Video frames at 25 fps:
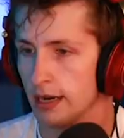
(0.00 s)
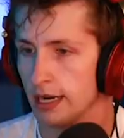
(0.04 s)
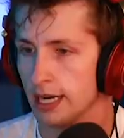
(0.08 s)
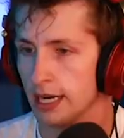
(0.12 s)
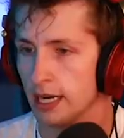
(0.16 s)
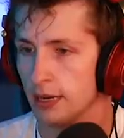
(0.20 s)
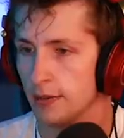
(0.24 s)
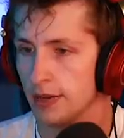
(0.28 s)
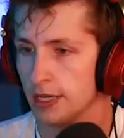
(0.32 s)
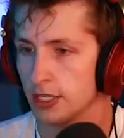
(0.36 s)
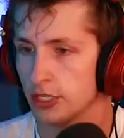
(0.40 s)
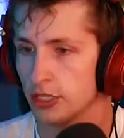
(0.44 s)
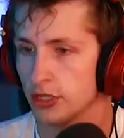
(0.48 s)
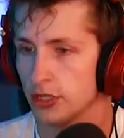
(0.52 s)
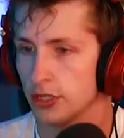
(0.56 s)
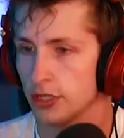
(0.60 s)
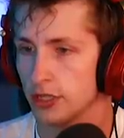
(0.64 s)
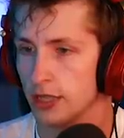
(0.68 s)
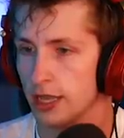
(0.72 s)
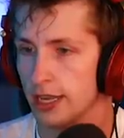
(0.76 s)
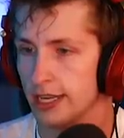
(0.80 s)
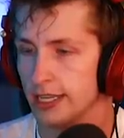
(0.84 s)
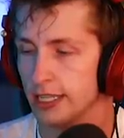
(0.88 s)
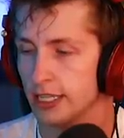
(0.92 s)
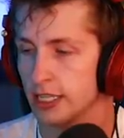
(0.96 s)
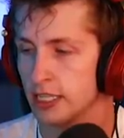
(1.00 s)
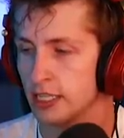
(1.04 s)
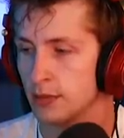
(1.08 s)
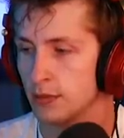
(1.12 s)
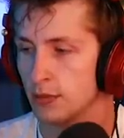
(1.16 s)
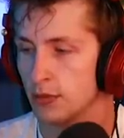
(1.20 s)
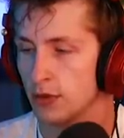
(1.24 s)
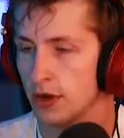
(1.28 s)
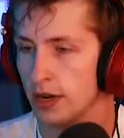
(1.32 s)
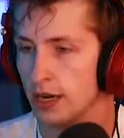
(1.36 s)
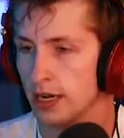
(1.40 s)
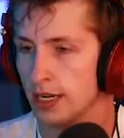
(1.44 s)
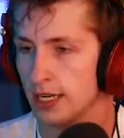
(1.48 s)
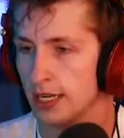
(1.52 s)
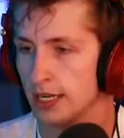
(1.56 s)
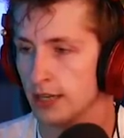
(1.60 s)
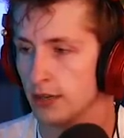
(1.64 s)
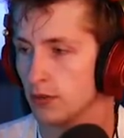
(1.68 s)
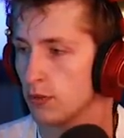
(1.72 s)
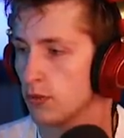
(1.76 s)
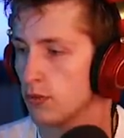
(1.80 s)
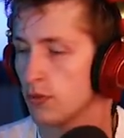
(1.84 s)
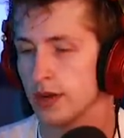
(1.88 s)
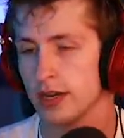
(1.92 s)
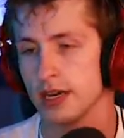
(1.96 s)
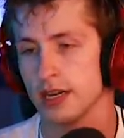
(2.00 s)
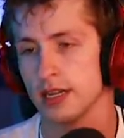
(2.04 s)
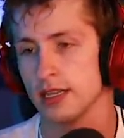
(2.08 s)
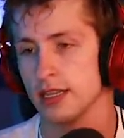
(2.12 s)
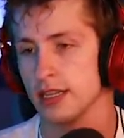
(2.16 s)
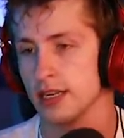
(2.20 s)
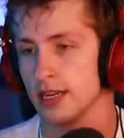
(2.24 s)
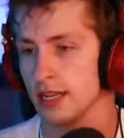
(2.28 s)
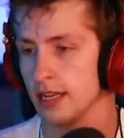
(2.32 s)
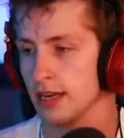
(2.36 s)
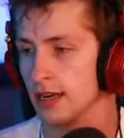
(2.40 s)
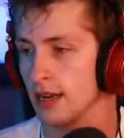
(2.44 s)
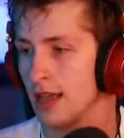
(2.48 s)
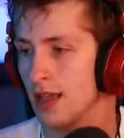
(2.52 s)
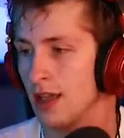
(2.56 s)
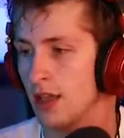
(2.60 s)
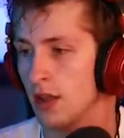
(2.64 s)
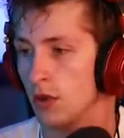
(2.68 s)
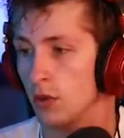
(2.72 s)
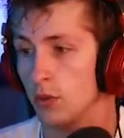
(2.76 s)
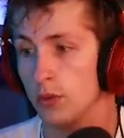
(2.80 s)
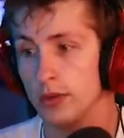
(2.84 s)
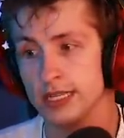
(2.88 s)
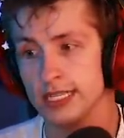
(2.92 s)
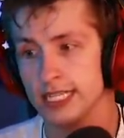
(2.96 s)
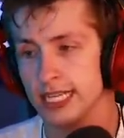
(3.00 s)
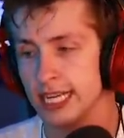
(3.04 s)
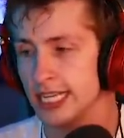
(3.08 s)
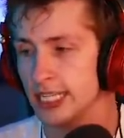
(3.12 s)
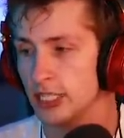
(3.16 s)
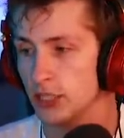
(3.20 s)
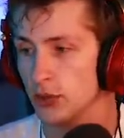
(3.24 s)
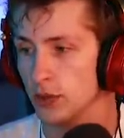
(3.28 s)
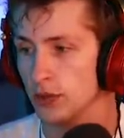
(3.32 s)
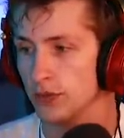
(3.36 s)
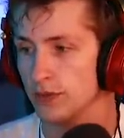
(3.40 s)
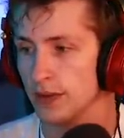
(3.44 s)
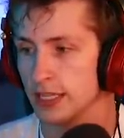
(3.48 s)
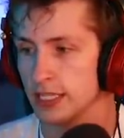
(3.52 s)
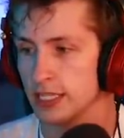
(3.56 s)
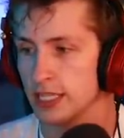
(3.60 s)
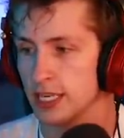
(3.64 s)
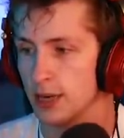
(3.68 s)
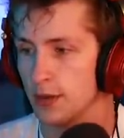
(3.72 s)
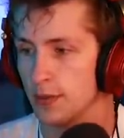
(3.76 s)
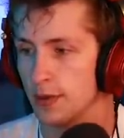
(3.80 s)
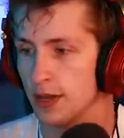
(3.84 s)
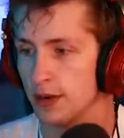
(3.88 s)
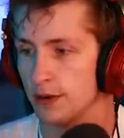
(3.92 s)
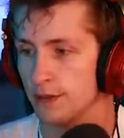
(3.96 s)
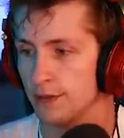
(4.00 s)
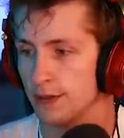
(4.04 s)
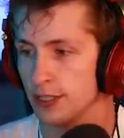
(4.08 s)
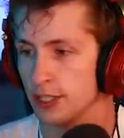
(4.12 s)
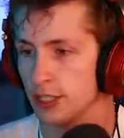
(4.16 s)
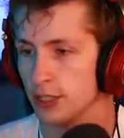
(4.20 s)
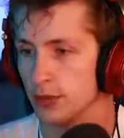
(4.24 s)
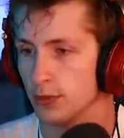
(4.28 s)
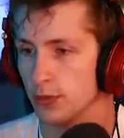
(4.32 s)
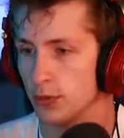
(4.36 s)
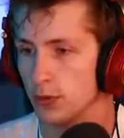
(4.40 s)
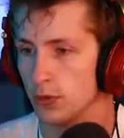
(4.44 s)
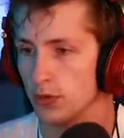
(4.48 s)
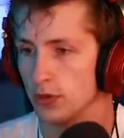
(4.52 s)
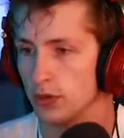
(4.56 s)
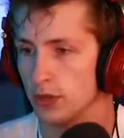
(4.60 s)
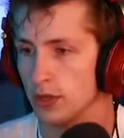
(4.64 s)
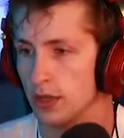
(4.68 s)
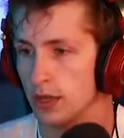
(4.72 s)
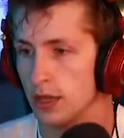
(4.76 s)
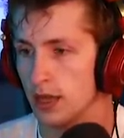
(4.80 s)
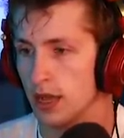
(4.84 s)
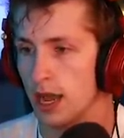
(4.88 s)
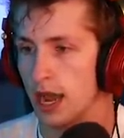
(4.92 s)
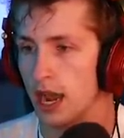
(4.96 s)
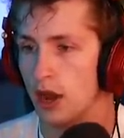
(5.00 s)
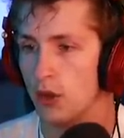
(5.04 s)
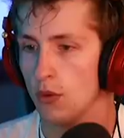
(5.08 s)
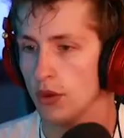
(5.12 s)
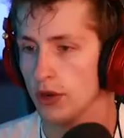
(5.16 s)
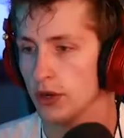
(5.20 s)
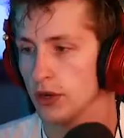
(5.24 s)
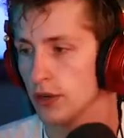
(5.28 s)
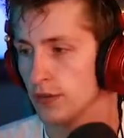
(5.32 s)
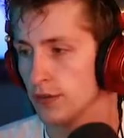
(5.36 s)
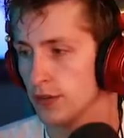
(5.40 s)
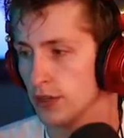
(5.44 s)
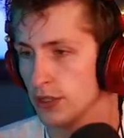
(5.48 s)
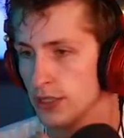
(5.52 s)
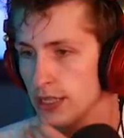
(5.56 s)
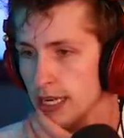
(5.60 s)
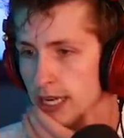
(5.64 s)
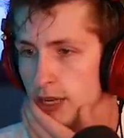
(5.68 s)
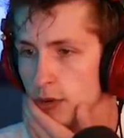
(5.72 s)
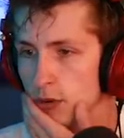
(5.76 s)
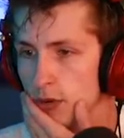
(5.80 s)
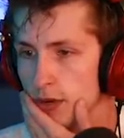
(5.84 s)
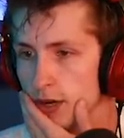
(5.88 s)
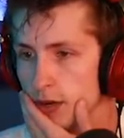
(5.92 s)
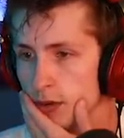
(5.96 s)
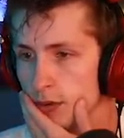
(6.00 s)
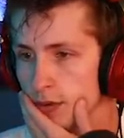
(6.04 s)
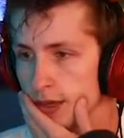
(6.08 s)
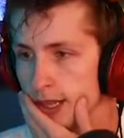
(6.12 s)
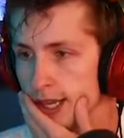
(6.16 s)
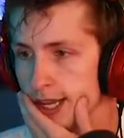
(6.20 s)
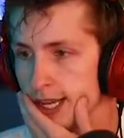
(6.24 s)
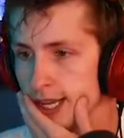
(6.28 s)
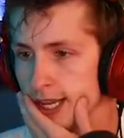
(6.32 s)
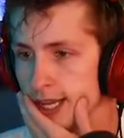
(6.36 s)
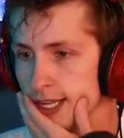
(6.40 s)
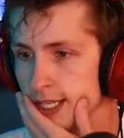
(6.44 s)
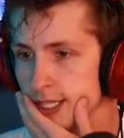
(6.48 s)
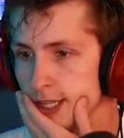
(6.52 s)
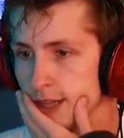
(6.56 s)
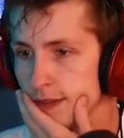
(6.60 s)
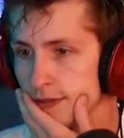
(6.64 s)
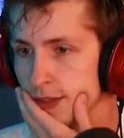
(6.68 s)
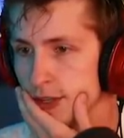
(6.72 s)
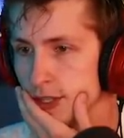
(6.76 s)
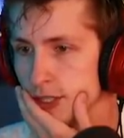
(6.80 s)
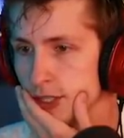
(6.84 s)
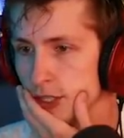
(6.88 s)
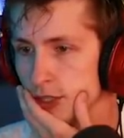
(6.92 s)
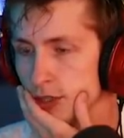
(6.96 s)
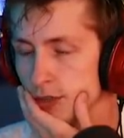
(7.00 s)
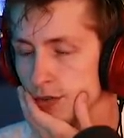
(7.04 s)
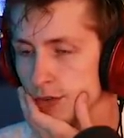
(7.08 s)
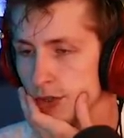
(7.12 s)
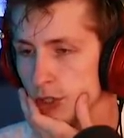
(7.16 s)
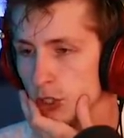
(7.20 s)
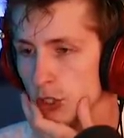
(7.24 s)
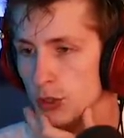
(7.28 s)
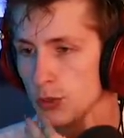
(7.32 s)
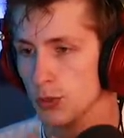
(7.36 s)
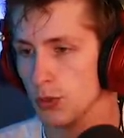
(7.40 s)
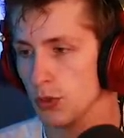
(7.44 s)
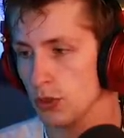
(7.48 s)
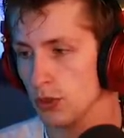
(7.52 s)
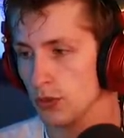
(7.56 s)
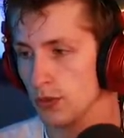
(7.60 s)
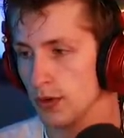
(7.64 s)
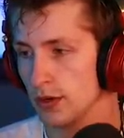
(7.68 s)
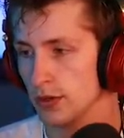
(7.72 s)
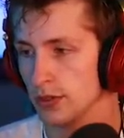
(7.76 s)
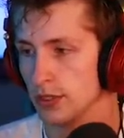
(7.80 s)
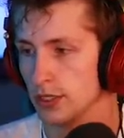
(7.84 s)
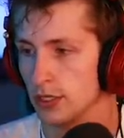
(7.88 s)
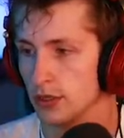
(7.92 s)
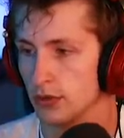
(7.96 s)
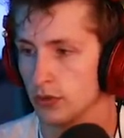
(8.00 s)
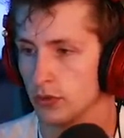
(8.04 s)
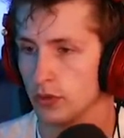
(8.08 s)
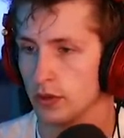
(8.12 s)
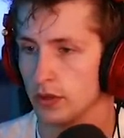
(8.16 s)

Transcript: gotta make sure the line doesn't break and reel it in. We need to invest in a better fishing pole. I wonder if there's anyone, like, is if there's a good fishing pole around here.